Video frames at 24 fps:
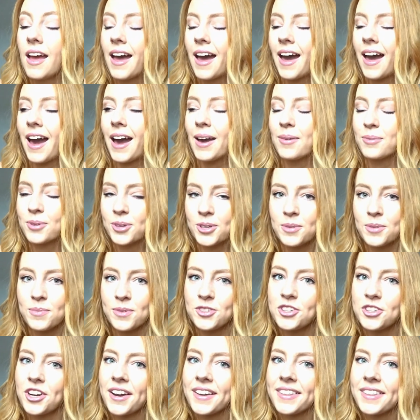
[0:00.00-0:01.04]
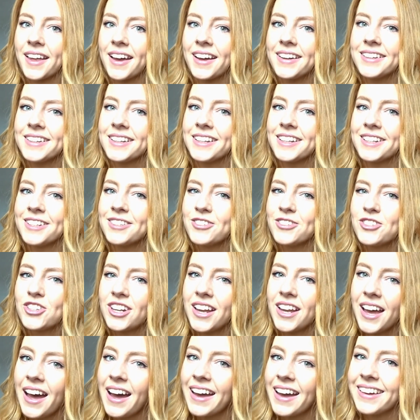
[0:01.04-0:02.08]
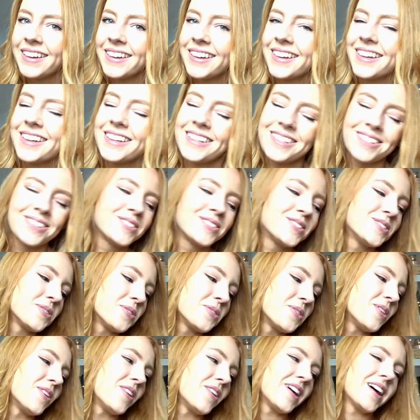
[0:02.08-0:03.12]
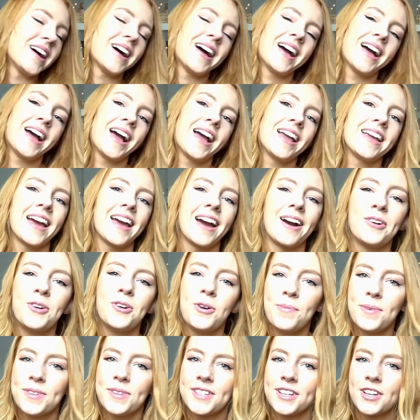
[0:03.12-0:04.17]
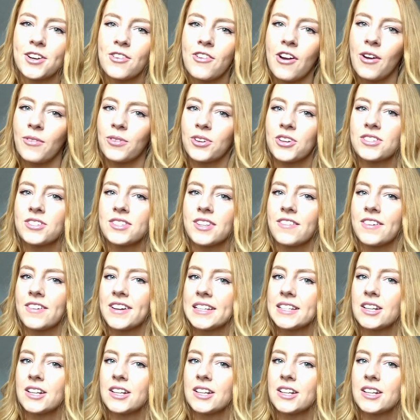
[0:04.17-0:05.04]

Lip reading: I'm going to be trying that in July. So yeah, I hope you stick around, because there is